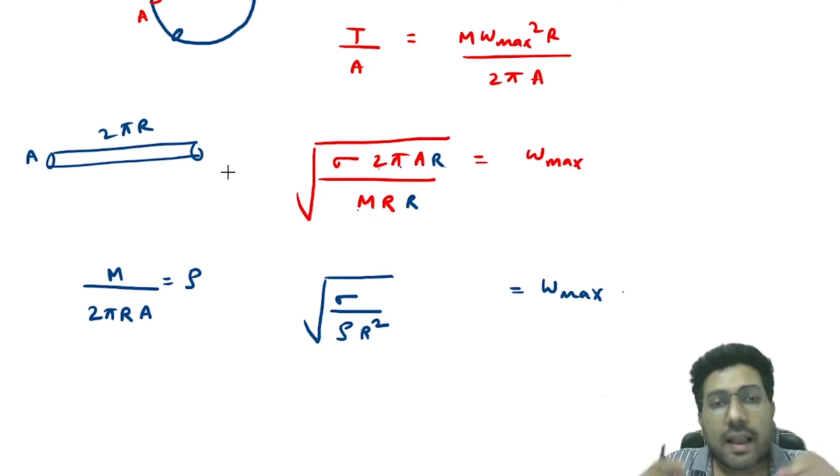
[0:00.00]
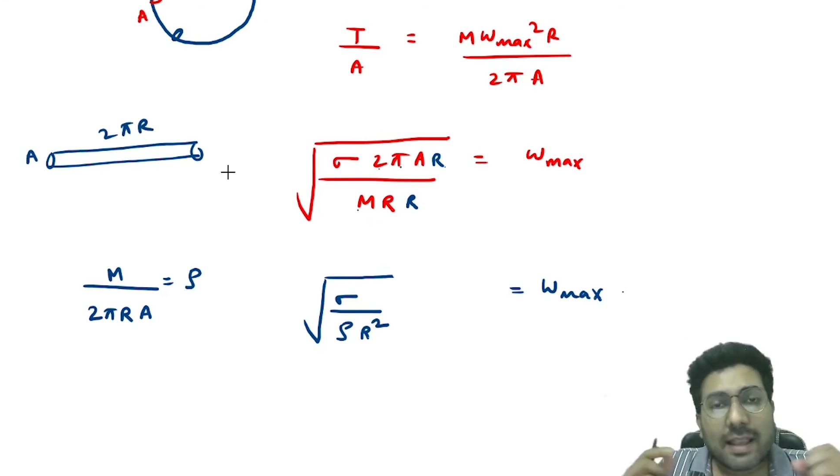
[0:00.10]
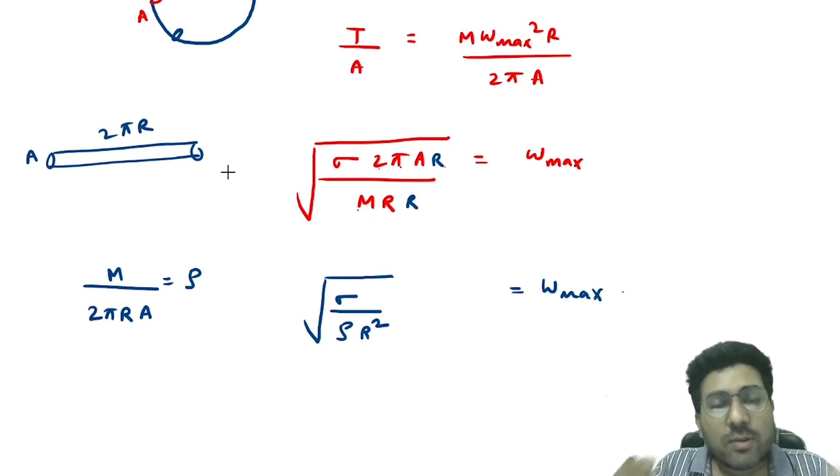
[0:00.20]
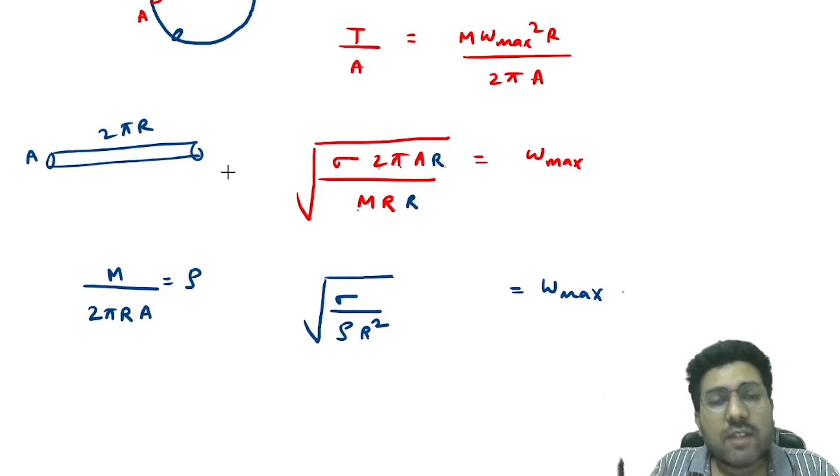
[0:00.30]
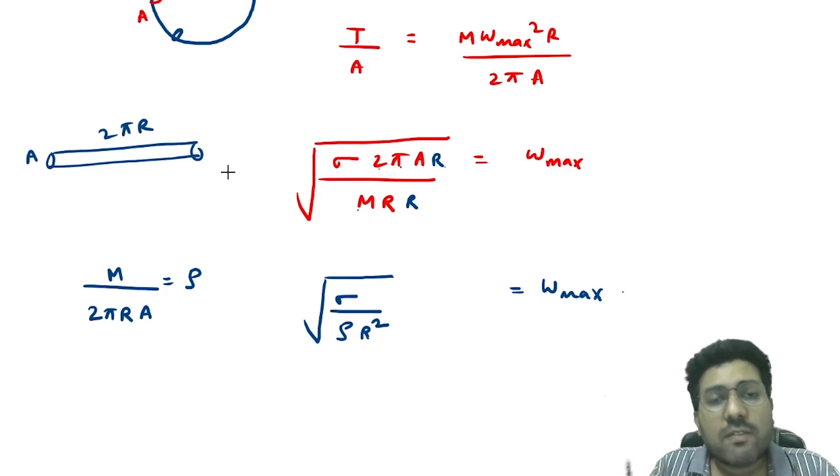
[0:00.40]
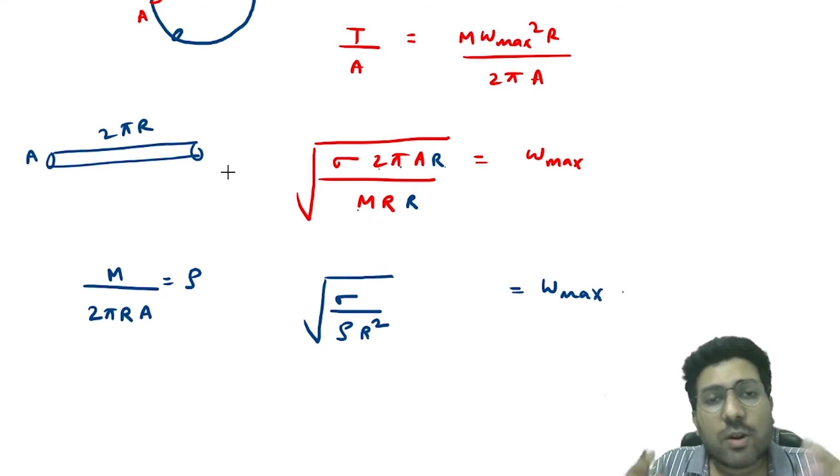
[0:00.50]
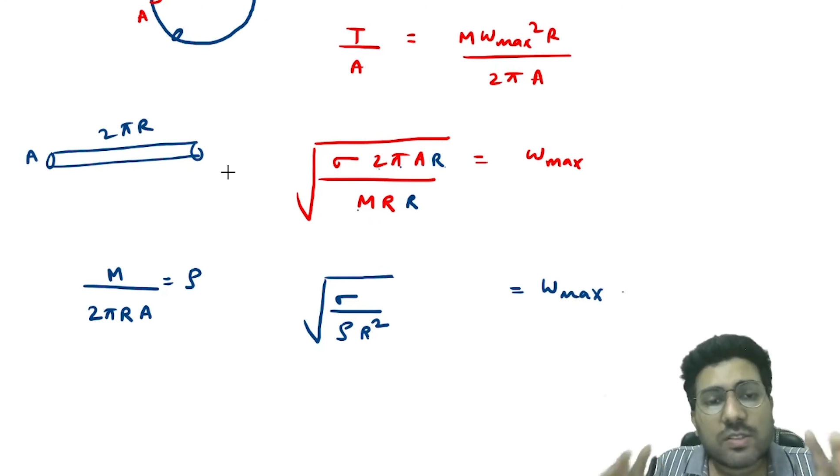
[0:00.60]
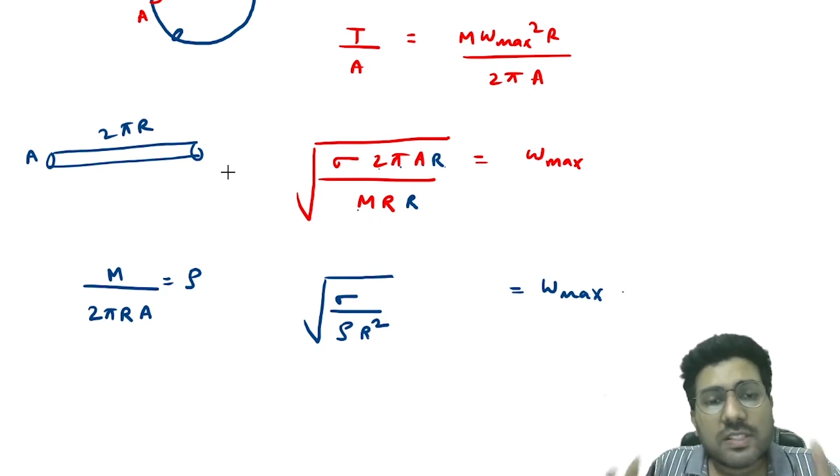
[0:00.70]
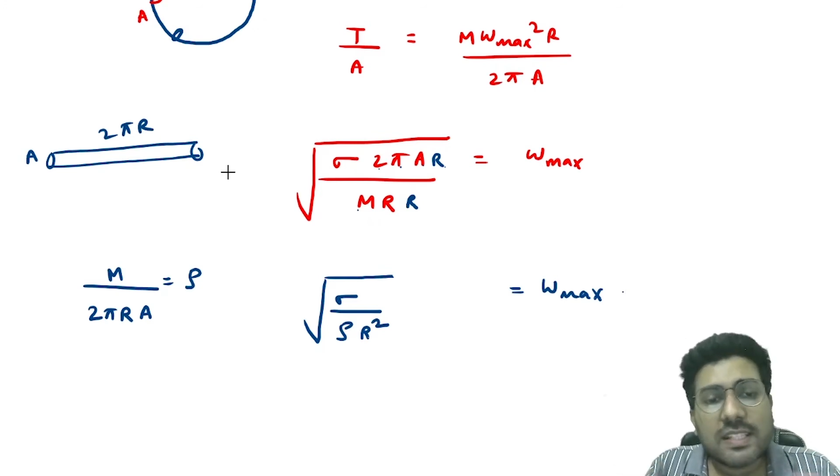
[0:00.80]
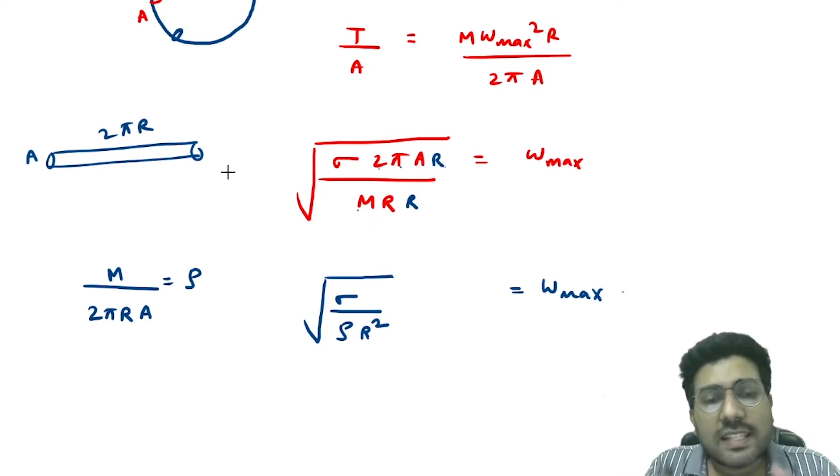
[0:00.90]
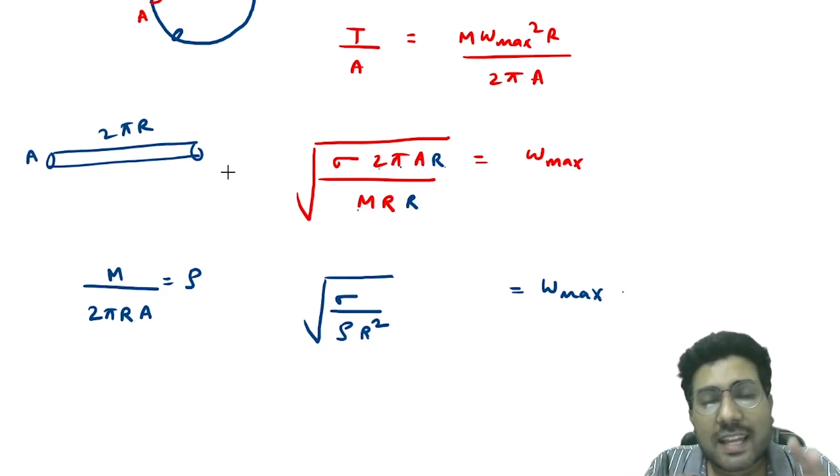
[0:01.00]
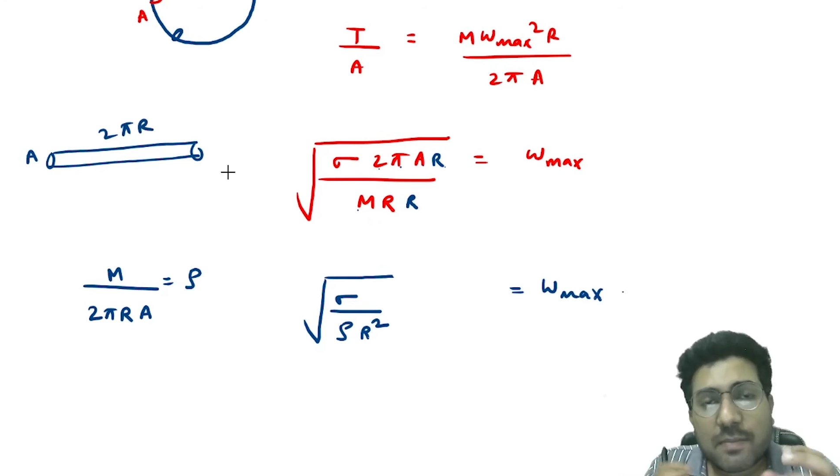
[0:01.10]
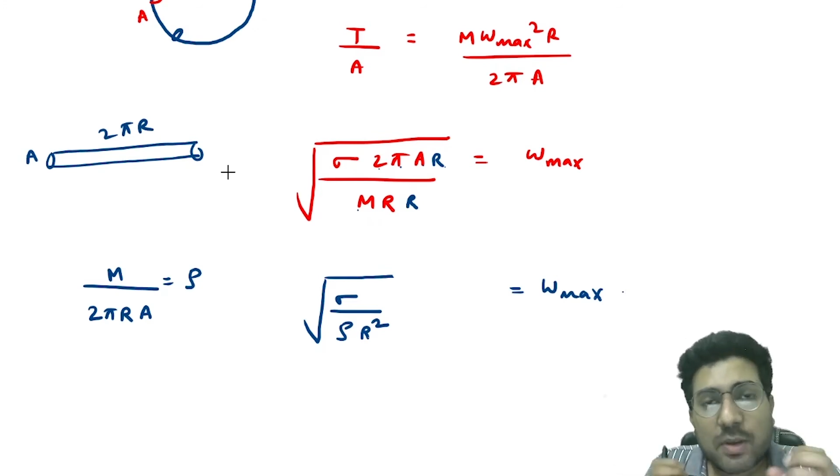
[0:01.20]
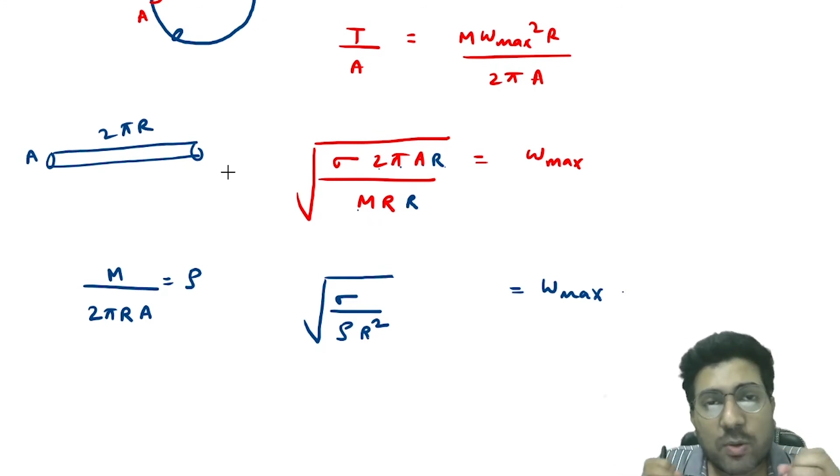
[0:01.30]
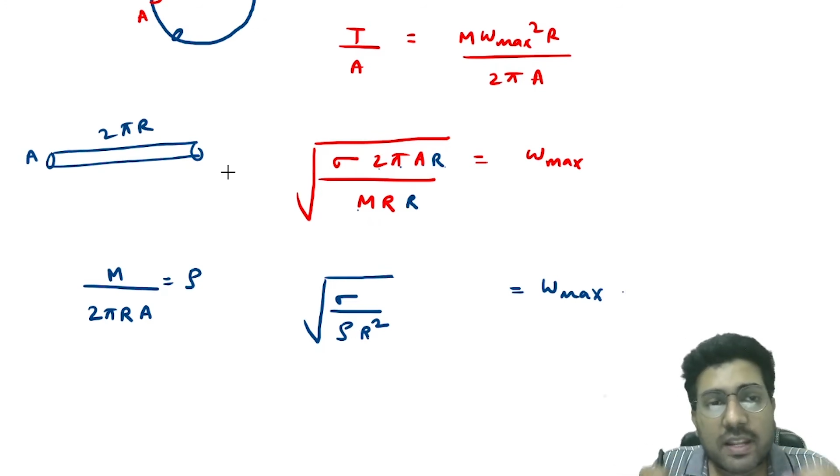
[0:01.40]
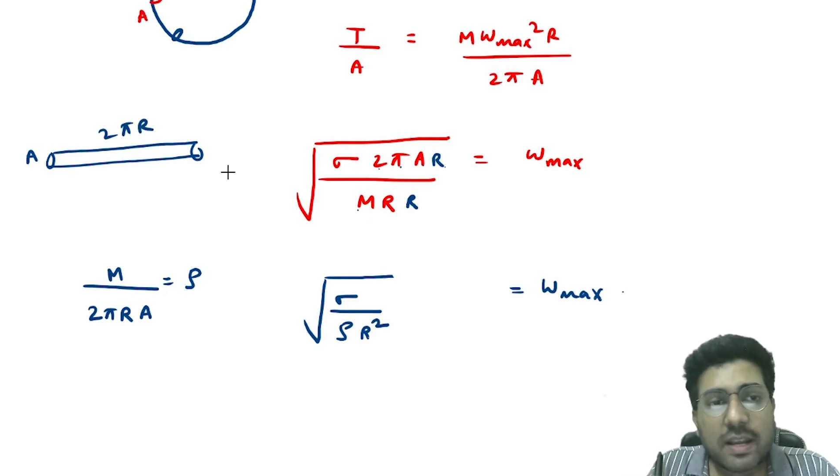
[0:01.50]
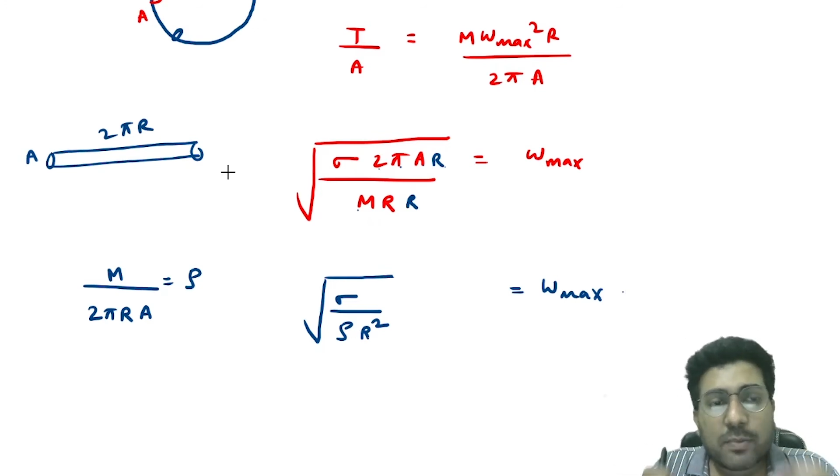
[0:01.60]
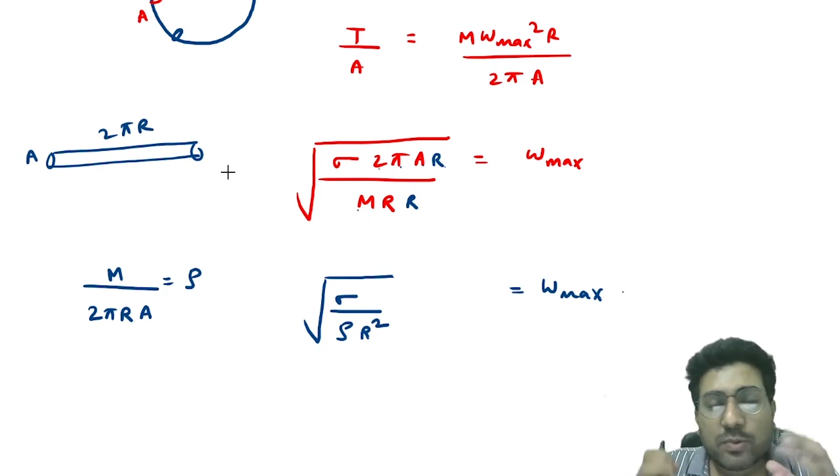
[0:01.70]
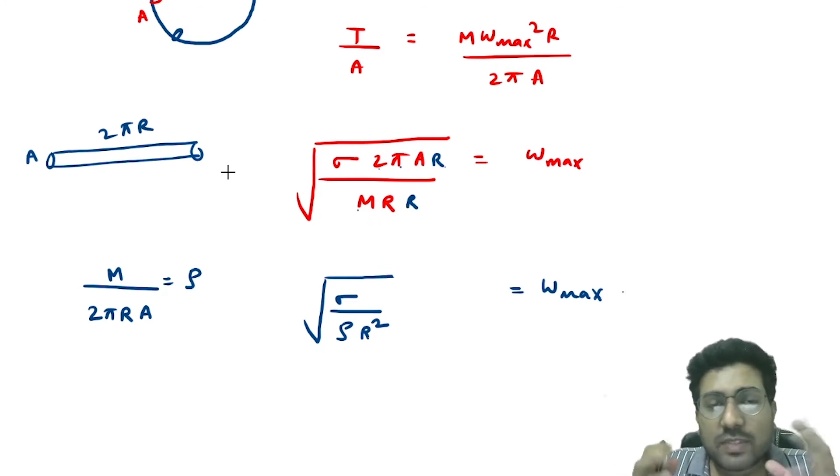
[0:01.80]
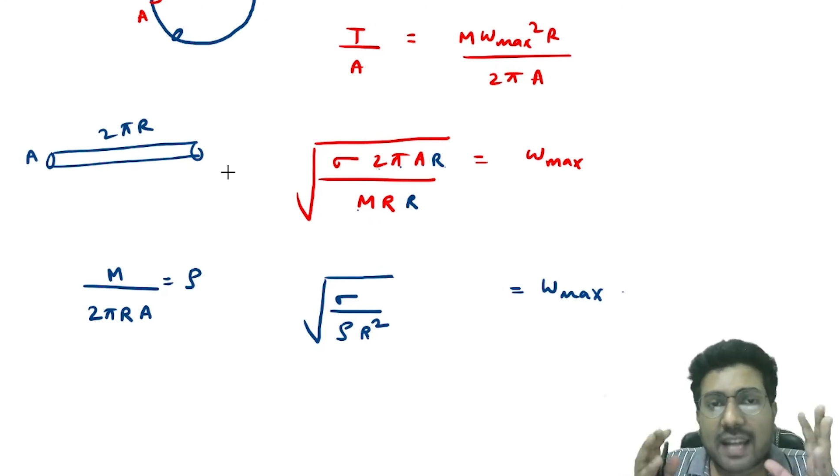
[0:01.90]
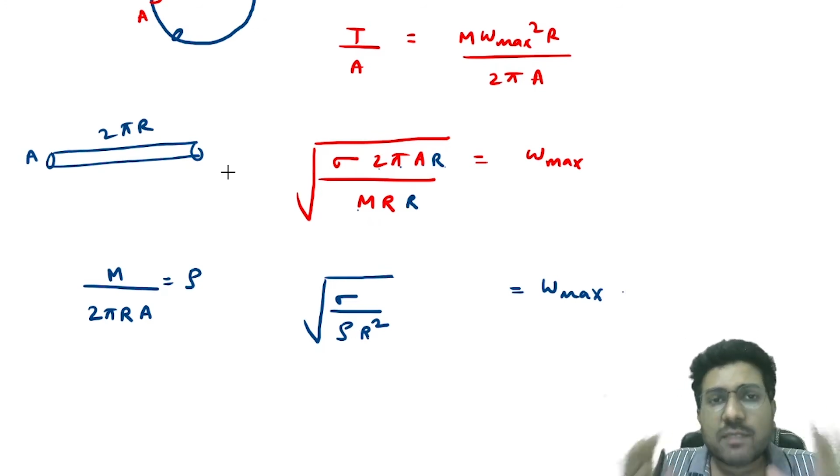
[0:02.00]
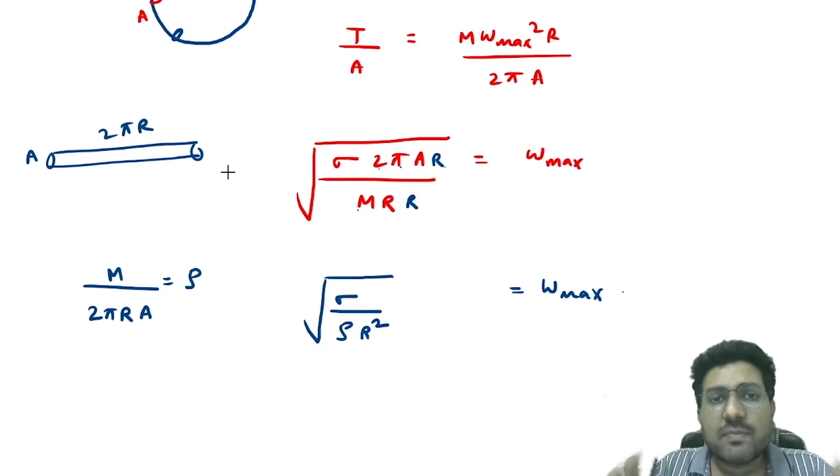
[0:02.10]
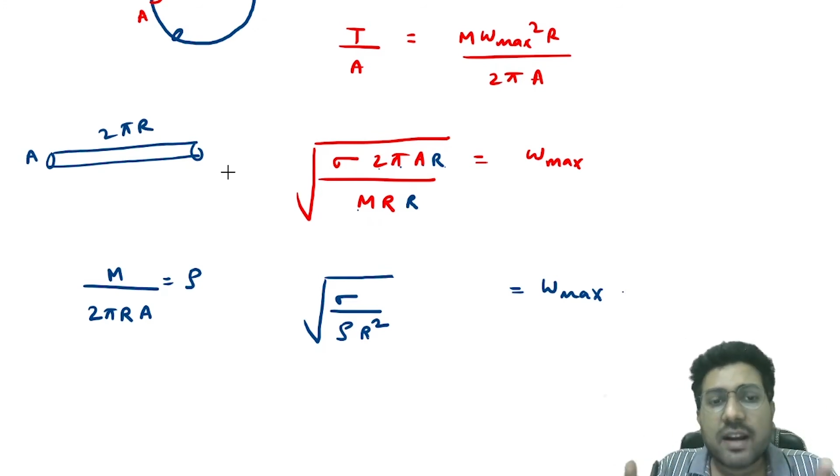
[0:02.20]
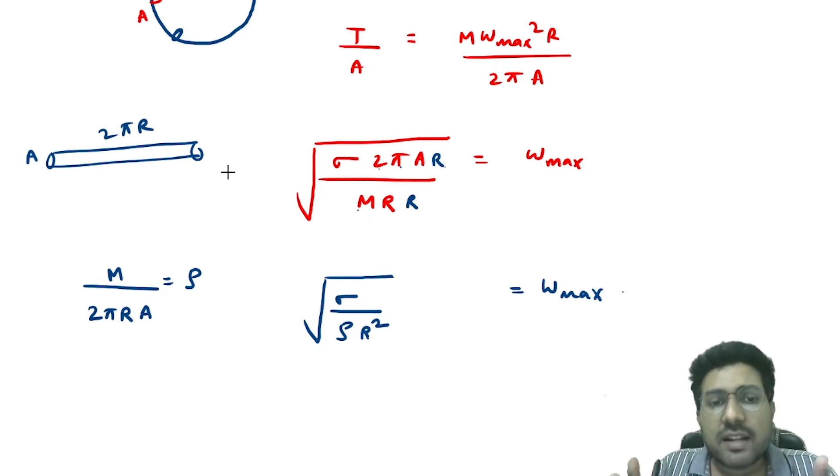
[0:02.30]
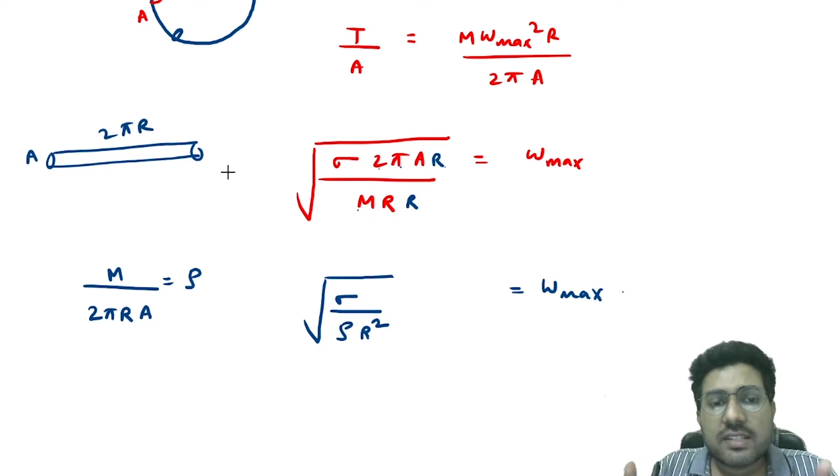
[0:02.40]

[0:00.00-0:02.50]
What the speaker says: angular velocity can be only up to that much,